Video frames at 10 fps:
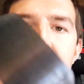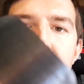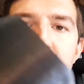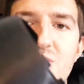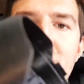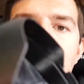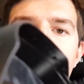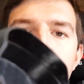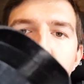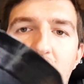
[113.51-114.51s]
So it's turned
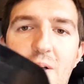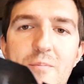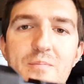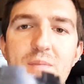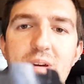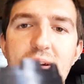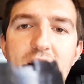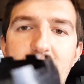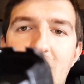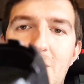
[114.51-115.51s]
out really well.
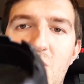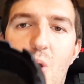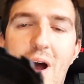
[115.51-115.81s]
Um, I'm